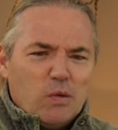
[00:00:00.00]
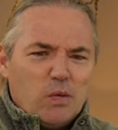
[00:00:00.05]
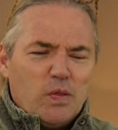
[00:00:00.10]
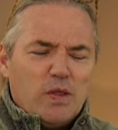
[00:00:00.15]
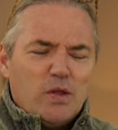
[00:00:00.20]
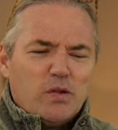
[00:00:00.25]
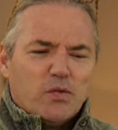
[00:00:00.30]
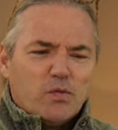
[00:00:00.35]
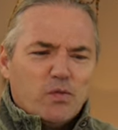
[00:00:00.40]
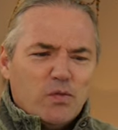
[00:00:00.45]

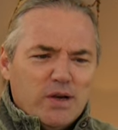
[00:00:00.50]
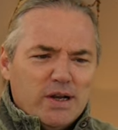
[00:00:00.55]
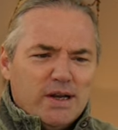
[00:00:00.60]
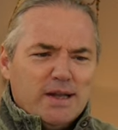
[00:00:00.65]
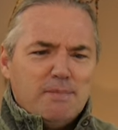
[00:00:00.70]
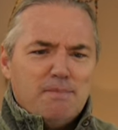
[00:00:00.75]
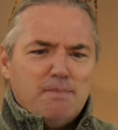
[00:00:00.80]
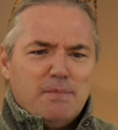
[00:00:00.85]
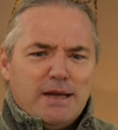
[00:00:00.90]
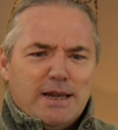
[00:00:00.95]
There's
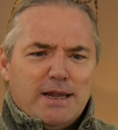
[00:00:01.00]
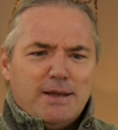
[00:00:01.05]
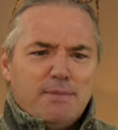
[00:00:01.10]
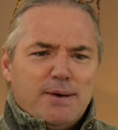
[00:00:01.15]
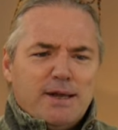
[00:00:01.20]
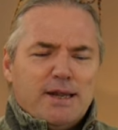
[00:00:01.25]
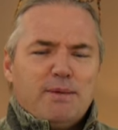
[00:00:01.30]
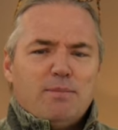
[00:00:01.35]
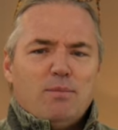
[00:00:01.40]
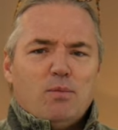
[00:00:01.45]
really many,
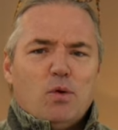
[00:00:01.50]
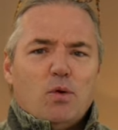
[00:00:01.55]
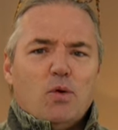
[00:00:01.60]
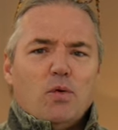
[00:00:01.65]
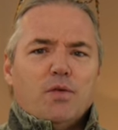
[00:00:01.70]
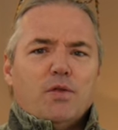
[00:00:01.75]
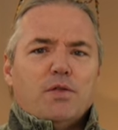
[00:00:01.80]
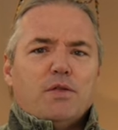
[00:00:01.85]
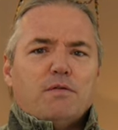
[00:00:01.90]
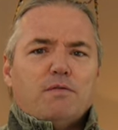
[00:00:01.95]
many more
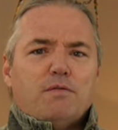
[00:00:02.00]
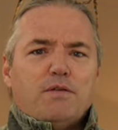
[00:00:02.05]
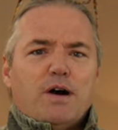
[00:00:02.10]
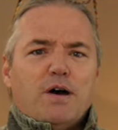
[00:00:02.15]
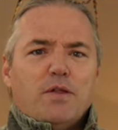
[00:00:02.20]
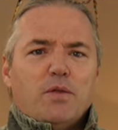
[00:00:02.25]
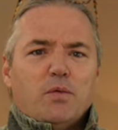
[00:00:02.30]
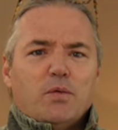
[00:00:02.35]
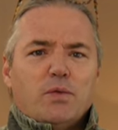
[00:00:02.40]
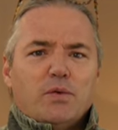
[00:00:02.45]
that the
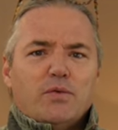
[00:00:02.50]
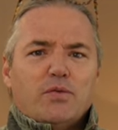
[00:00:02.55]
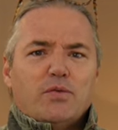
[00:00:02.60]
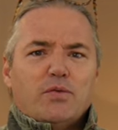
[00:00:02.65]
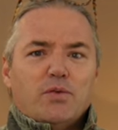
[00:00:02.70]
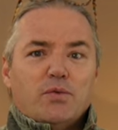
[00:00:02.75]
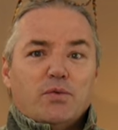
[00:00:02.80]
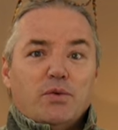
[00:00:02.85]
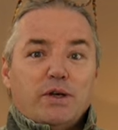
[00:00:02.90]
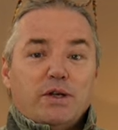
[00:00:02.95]
Father wants
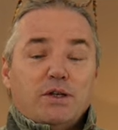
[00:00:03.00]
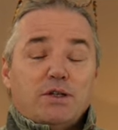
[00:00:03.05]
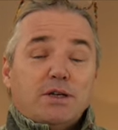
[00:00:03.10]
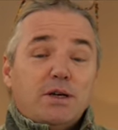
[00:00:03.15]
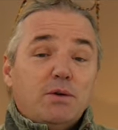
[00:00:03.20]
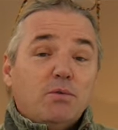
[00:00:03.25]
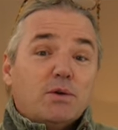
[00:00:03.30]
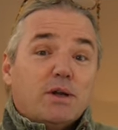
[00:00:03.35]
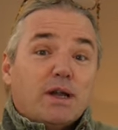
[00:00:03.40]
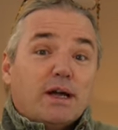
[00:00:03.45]
to reach.
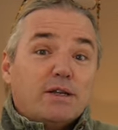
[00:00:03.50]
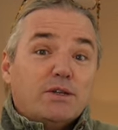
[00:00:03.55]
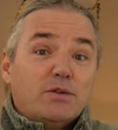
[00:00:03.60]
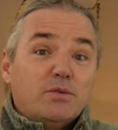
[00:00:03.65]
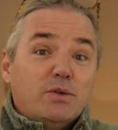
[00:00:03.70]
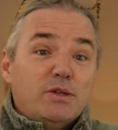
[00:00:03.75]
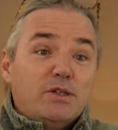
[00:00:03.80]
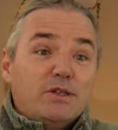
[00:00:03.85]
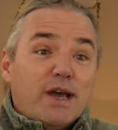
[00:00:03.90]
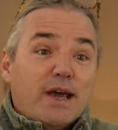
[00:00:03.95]
He would like to
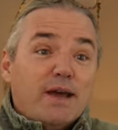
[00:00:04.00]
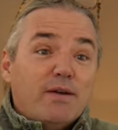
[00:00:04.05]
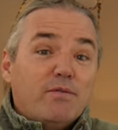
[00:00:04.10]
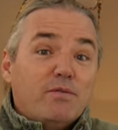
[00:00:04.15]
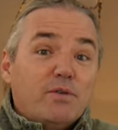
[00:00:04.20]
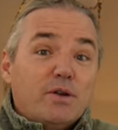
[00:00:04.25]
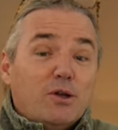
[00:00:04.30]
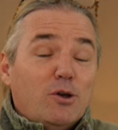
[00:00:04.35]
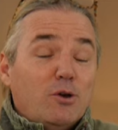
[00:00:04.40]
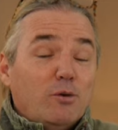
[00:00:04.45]
reach
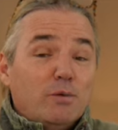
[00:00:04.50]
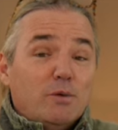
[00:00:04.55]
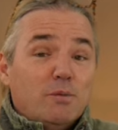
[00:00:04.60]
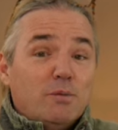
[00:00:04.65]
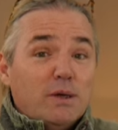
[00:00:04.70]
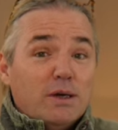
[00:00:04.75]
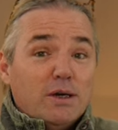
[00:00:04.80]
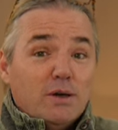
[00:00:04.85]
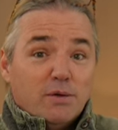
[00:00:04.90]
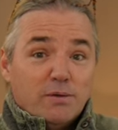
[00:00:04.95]
every human
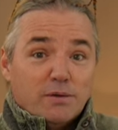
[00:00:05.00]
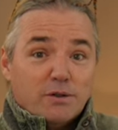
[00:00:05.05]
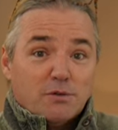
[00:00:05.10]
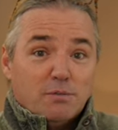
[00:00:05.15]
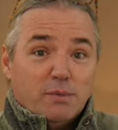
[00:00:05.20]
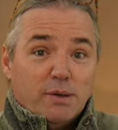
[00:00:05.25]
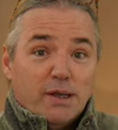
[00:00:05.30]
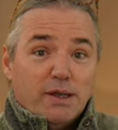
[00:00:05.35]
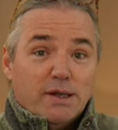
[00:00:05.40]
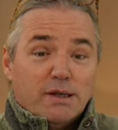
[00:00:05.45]
being on this
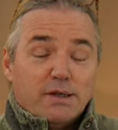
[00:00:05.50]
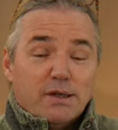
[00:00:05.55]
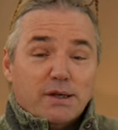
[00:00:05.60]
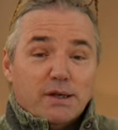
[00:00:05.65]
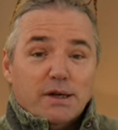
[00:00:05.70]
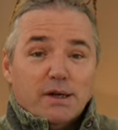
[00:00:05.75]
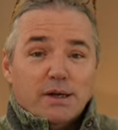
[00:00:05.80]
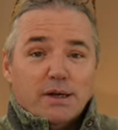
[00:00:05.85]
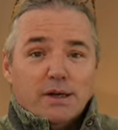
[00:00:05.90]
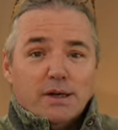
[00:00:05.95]
planet
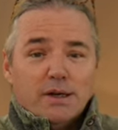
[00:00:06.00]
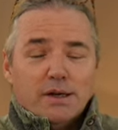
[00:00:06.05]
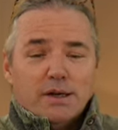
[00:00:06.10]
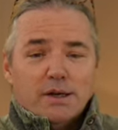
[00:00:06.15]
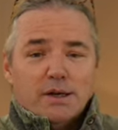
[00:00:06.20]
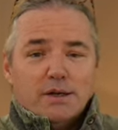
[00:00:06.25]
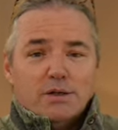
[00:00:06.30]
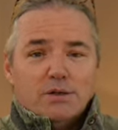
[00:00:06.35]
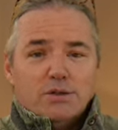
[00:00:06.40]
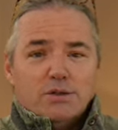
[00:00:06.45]

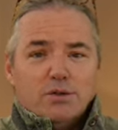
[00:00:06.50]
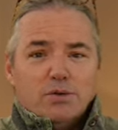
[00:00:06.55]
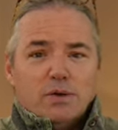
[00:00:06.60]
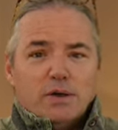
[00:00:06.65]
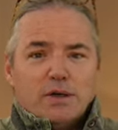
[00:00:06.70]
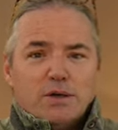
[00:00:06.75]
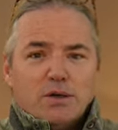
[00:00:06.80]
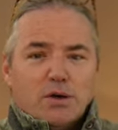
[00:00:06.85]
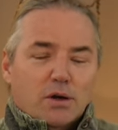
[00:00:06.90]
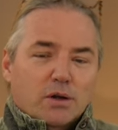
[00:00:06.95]
to
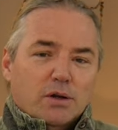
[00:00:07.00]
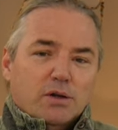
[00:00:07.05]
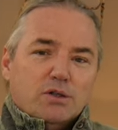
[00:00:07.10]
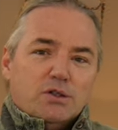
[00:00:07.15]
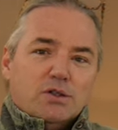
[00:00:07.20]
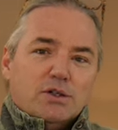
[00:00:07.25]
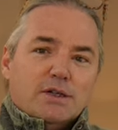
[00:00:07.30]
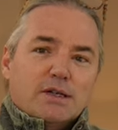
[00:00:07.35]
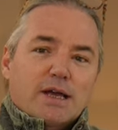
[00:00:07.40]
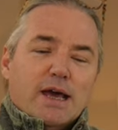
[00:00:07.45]
acknowledge
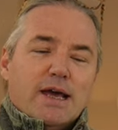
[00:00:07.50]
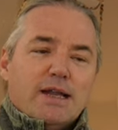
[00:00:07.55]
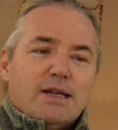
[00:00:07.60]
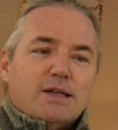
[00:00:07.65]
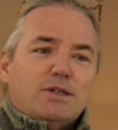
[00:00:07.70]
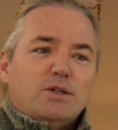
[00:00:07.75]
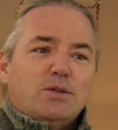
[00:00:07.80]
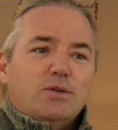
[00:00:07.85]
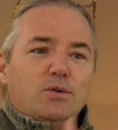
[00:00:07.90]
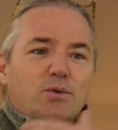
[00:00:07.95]

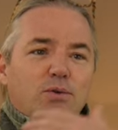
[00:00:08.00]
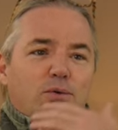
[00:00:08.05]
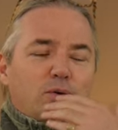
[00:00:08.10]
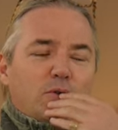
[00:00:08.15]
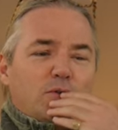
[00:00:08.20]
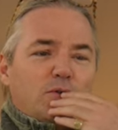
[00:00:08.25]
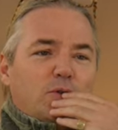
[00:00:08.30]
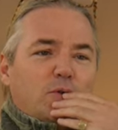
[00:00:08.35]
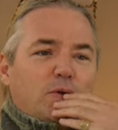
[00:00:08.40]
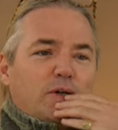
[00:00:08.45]
and
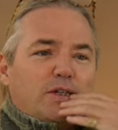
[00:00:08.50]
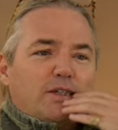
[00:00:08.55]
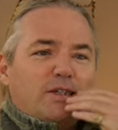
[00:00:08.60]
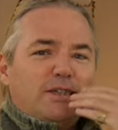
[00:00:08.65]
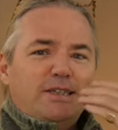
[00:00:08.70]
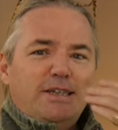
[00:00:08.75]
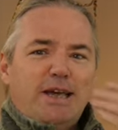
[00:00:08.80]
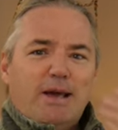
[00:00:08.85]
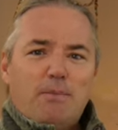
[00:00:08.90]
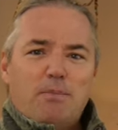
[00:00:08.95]
to
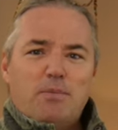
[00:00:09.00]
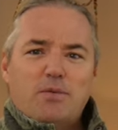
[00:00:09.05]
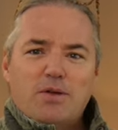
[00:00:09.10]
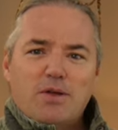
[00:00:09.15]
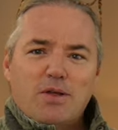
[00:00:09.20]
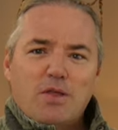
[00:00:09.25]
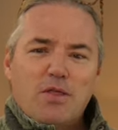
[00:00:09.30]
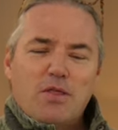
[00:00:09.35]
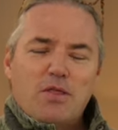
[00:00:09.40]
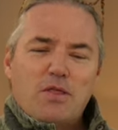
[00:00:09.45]
accept
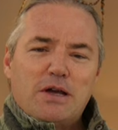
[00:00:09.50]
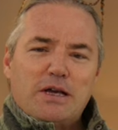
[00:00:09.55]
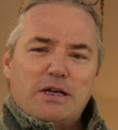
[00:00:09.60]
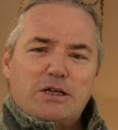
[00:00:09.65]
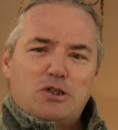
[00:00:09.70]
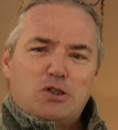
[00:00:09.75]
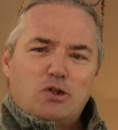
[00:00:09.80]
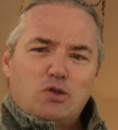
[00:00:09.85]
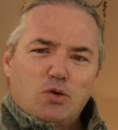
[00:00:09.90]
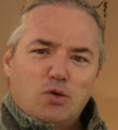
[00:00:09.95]
the
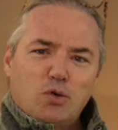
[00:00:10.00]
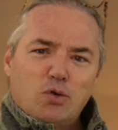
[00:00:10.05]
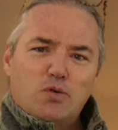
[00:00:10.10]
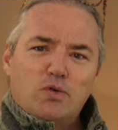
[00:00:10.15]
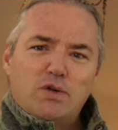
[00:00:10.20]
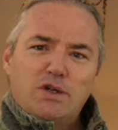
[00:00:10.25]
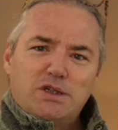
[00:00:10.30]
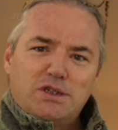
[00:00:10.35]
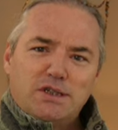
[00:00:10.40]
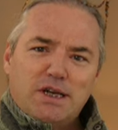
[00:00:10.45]

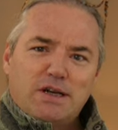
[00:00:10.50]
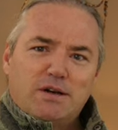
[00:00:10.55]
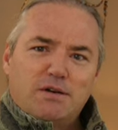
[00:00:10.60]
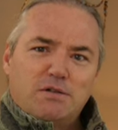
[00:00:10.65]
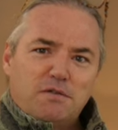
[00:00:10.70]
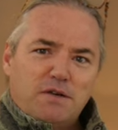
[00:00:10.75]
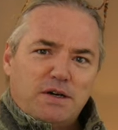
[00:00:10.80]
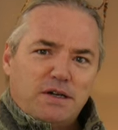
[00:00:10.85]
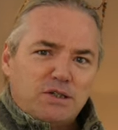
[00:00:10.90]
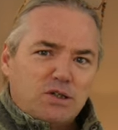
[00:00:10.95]
extraordinary
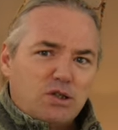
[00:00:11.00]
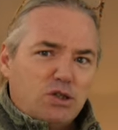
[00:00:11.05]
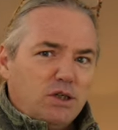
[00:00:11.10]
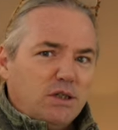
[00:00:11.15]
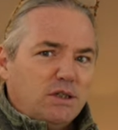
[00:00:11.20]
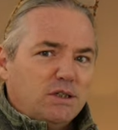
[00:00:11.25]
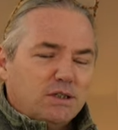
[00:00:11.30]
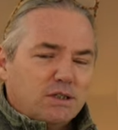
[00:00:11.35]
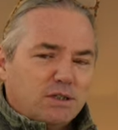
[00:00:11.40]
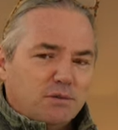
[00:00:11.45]
sacrifice
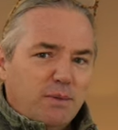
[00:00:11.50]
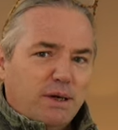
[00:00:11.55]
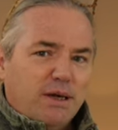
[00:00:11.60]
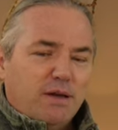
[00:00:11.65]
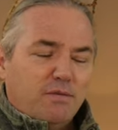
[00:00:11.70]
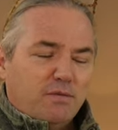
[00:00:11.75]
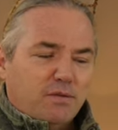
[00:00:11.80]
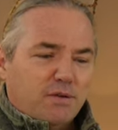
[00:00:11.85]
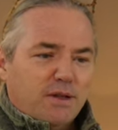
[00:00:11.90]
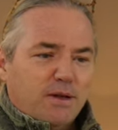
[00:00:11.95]
Jesus made
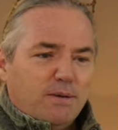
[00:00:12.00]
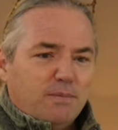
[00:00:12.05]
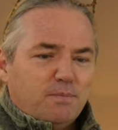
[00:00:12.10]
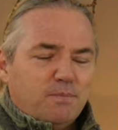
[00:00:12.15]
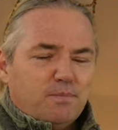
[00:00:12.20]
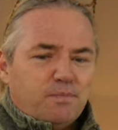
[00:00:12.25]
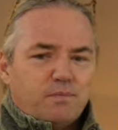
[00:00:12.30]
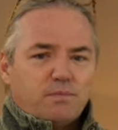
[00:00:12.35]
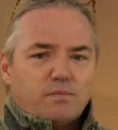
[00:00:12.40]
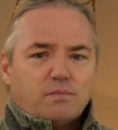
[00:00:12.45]
for
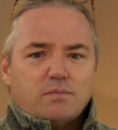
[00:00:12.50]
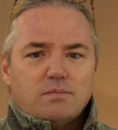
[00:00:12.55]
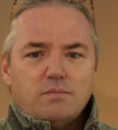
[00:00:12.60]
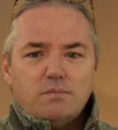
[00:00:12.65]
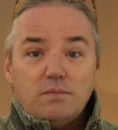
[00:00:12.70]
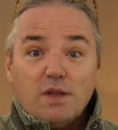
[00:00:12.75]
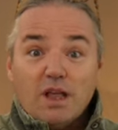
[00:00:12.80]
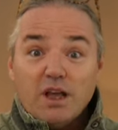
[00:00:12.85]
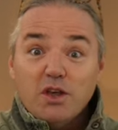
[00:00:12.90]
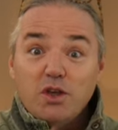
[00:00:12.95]

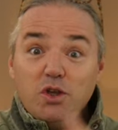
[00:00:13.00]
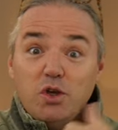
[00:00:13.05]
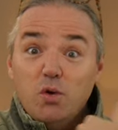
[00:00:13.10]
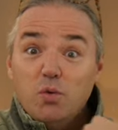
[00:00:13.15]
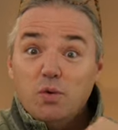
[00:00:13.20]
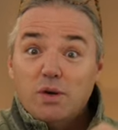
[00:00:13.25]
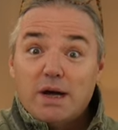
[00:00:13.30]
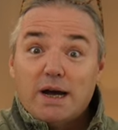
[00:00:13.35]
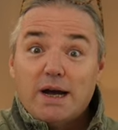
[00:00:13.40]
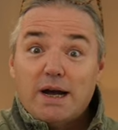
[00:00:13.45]
them.
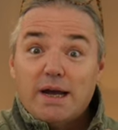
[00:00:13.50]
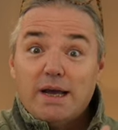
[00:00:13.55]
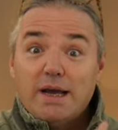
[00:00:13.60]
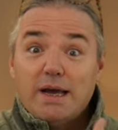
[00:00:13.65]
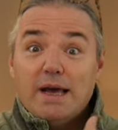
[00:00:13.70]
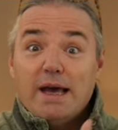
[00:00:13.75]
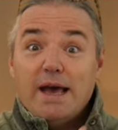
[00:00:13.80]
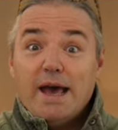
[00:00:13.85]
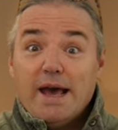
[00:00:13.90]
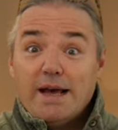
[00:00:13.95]
You and I,
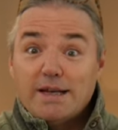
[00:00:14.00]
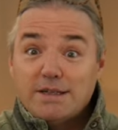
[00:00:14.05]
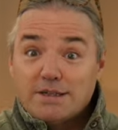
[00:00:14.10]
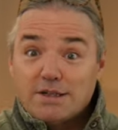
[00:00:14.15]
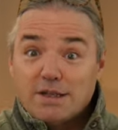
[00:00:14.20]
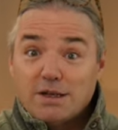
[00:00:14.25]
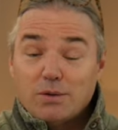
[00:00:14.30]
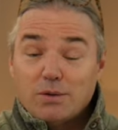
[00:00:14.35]
as the